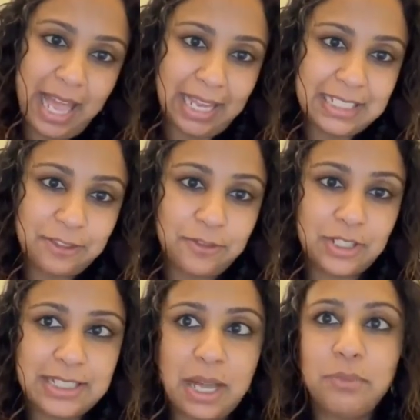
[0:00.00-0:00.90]
act. For
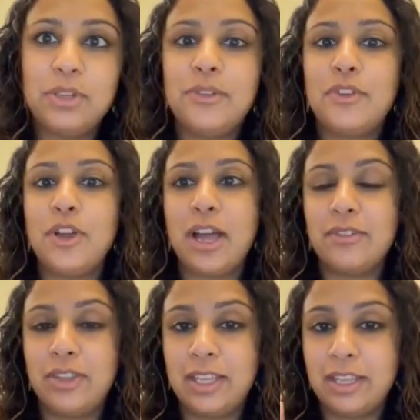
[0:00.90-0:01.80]
example, if you're
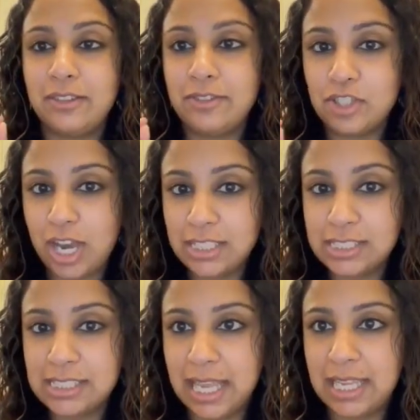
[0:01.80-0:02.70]
having having vaginal
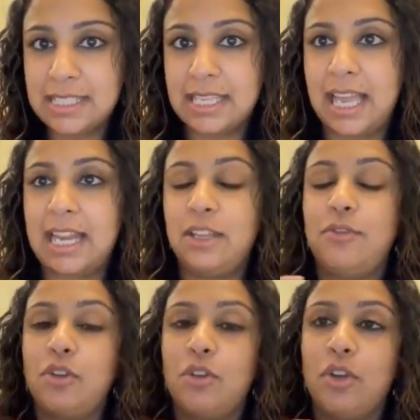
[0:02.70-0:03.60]
sex and
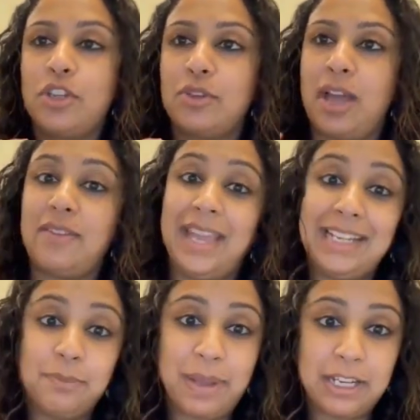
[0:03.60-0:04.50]
if you're going to have
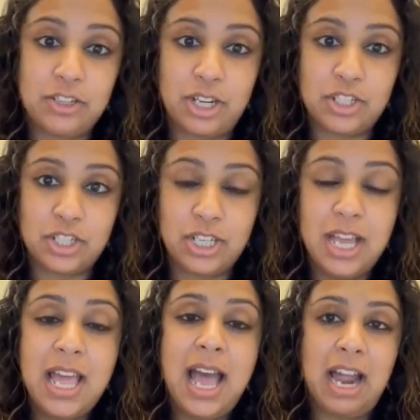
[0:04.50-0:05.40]
anal penetration,
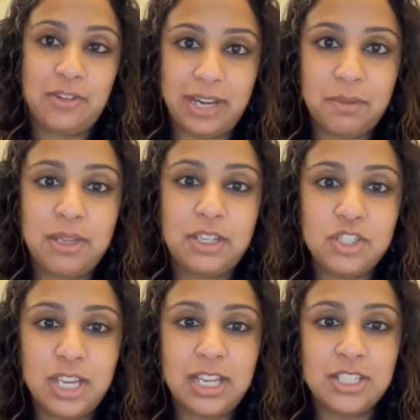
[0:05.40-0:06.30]
I recommend you
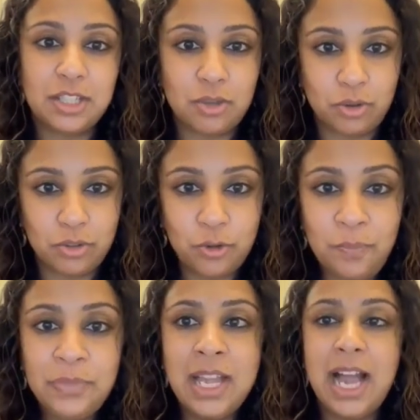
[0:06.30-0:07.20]
change the
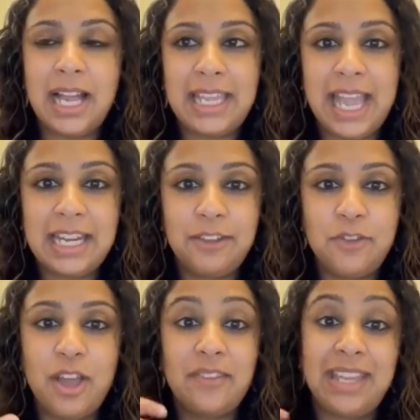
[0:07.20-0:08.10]
condom. Again, if
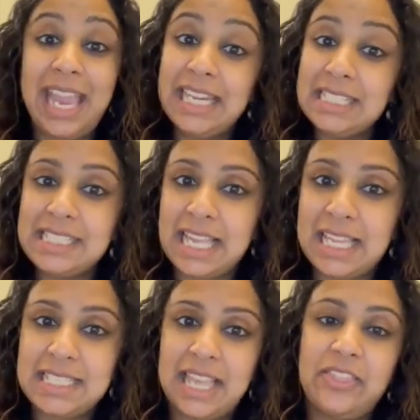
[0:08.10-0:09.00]
you're having anal
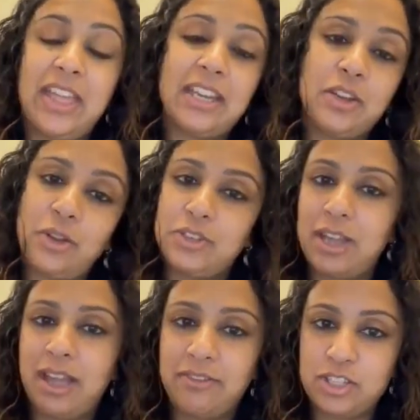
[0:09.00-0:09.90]
sex and then going to
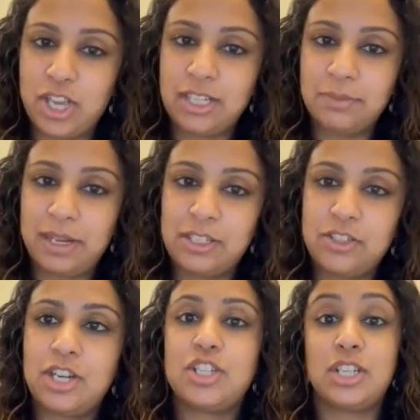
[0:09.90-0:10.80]
have vaginal
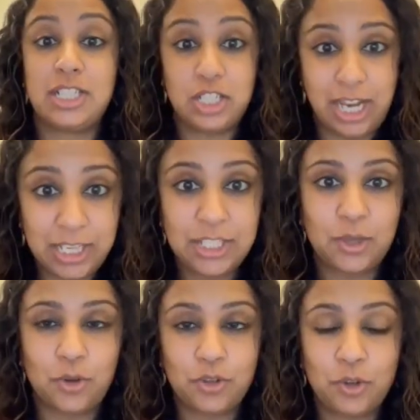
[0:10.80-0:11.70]
penetration, change the
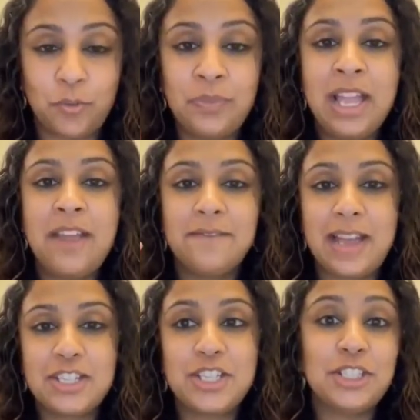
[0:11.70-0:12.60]
condom.
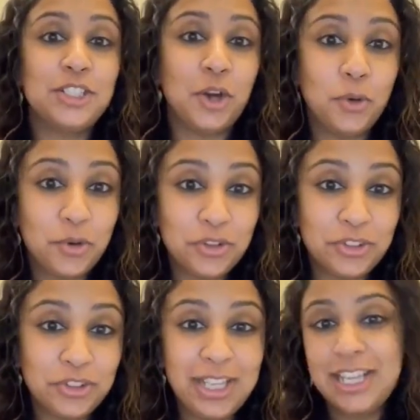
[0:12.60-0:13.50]
Vaginal,
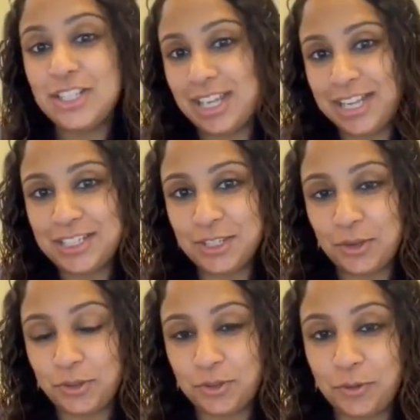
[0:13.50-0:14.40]
oral, change the
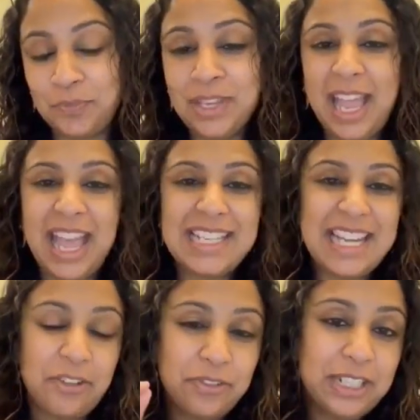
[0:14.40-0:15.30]
condom. And
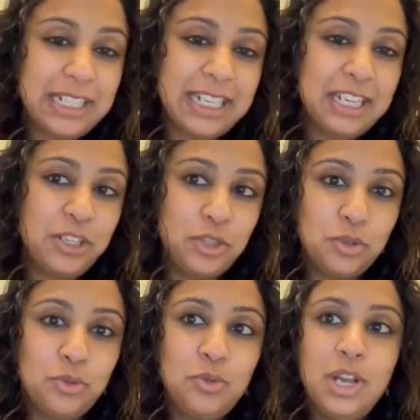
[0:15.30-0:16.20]
definitely
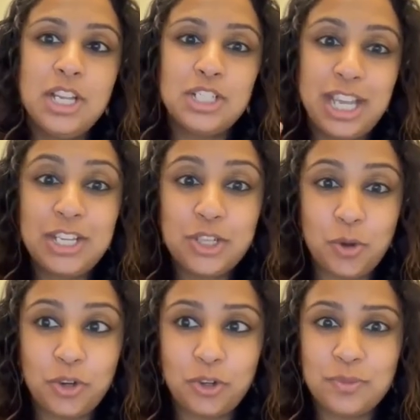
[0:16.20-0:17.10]
do change
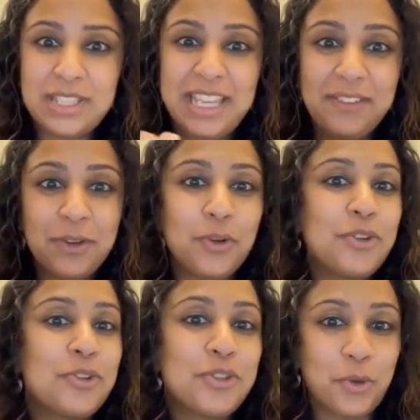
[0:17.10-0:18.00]
condoms even on
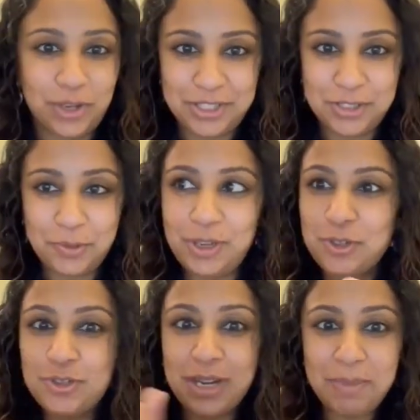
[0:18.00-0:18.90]
your toys. So when
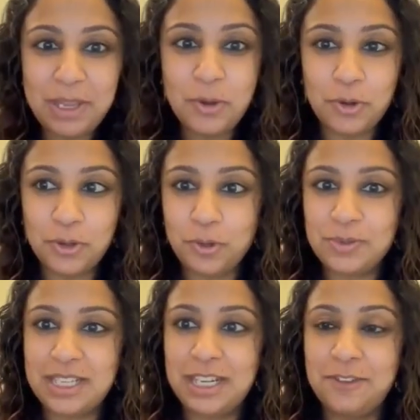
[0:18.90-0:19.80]
you're draping
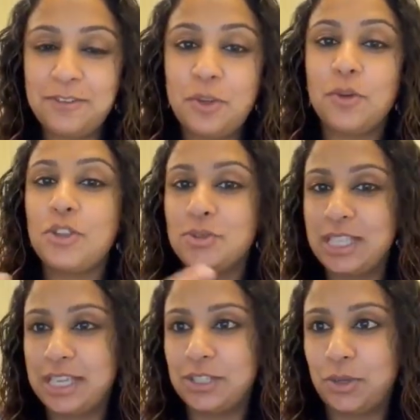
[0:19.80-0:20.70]
condoms and if you're
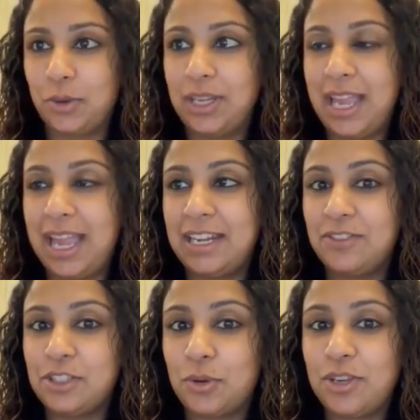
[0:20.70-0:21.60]
using a toy and
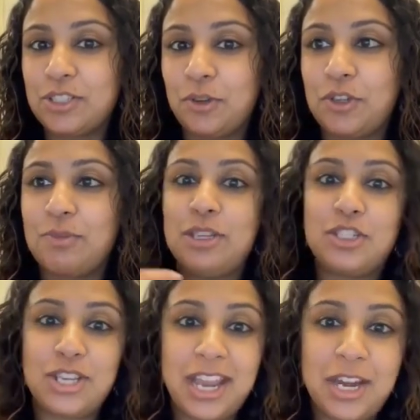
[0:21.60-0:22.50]
if the toy is going to be
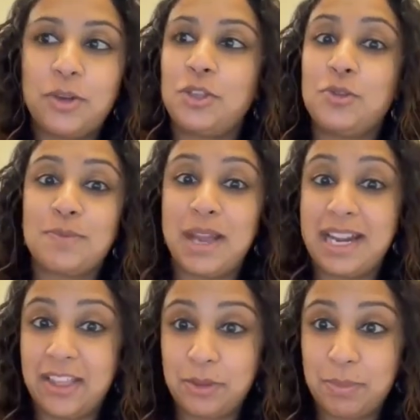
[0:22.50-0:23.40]
shared or used by
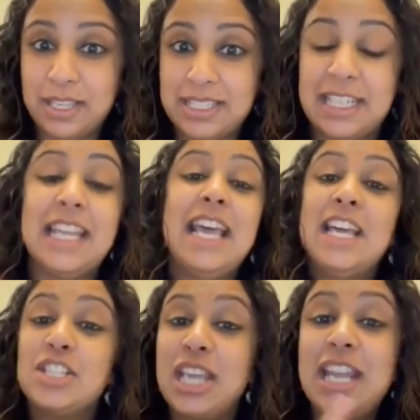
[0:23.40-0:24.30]
another
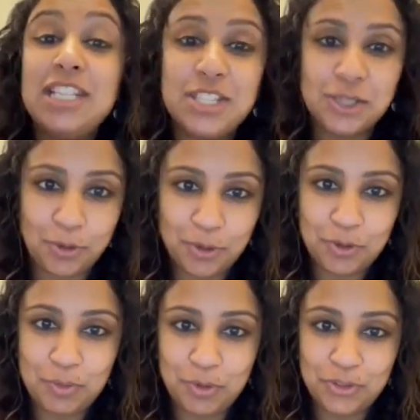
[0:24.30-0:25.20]
person, change the
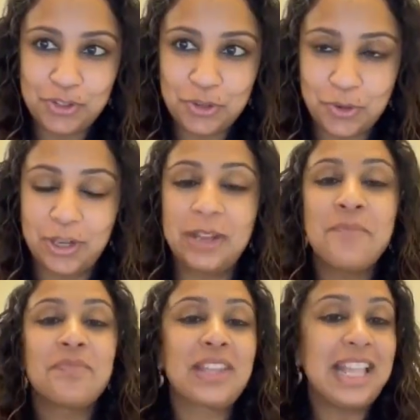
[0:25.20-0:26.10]
condom on the
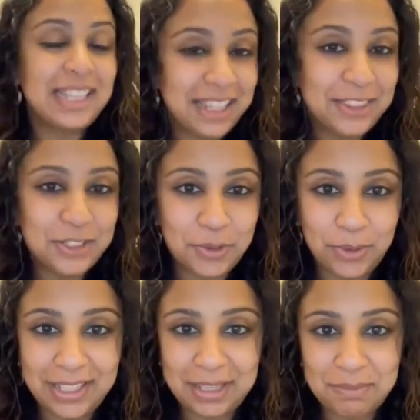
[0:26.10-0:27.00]
toy and then the
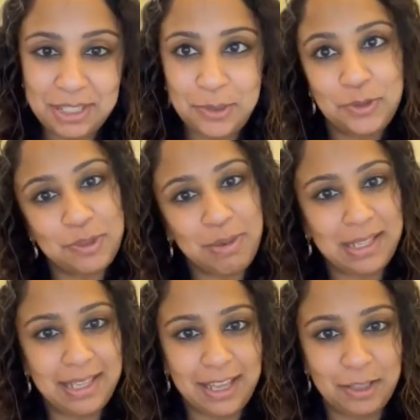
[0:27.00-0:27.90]
toy can be used
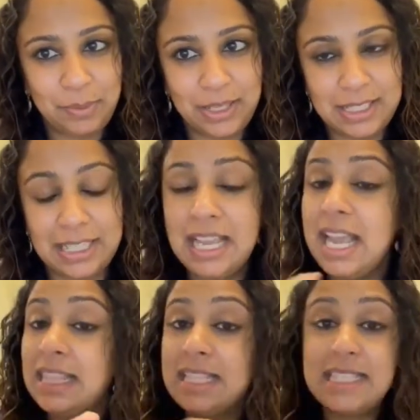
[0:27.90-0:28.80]
by the other person.
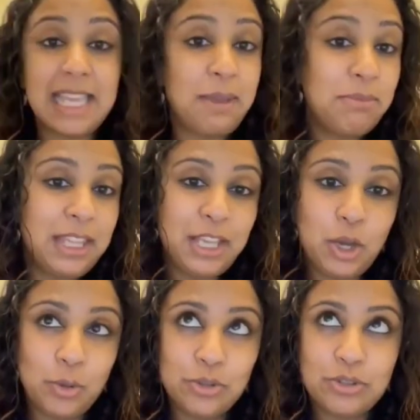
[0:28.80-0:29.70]
The same thing
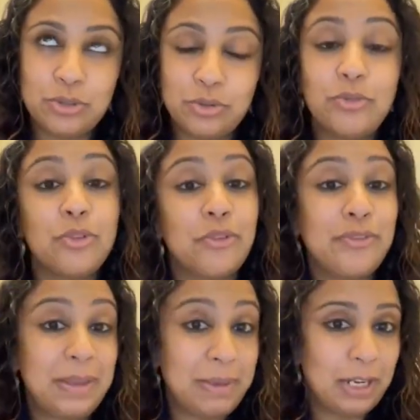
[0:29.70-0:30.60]
holds good for
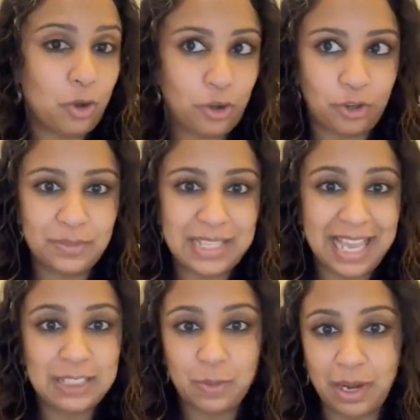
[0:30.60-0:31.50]
female condoms
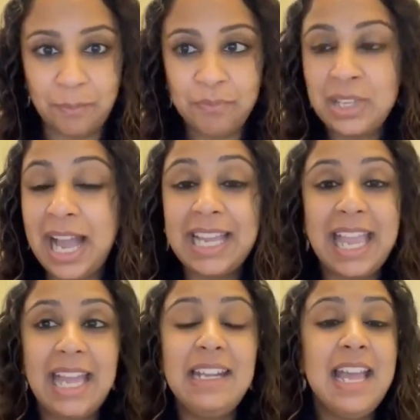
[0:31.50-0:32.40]
as well.
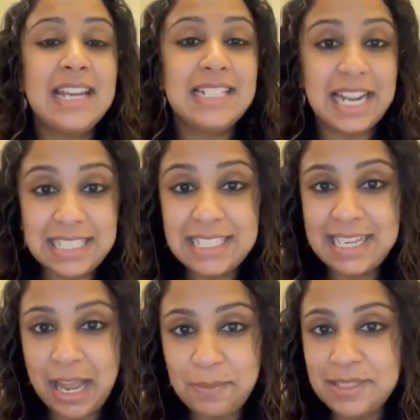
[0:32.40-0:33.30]
Again, dental
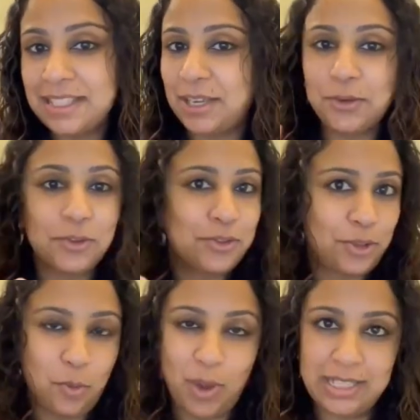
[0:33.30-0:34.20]
dams, they are
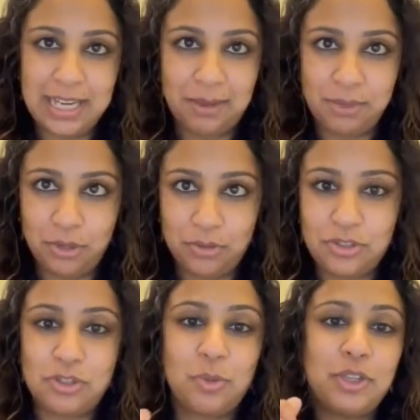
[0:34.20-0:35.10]
also a one-time
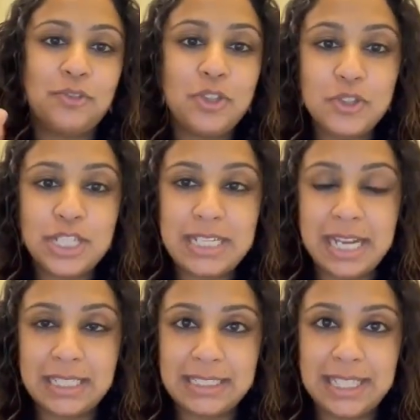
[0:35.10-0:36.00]
use. So when you've used a
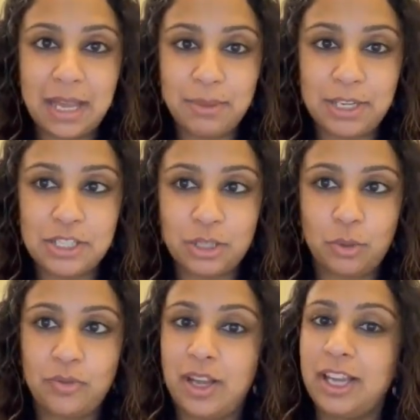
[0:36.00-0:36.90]
dental dam and it's
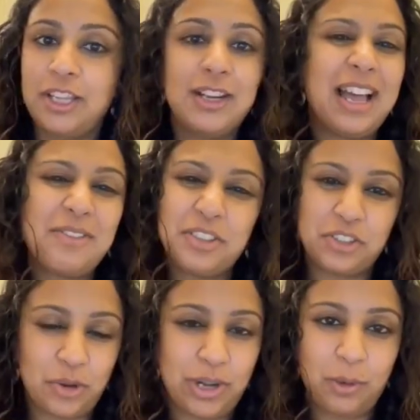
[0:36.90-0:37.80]
over, you'll have
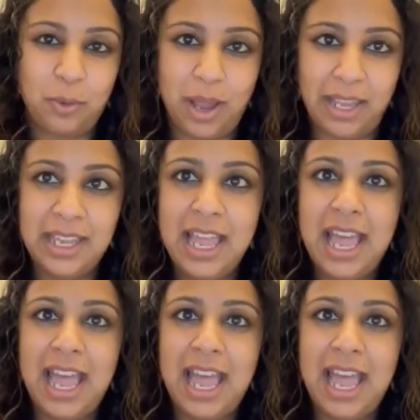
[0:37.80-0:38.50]
to throw it away.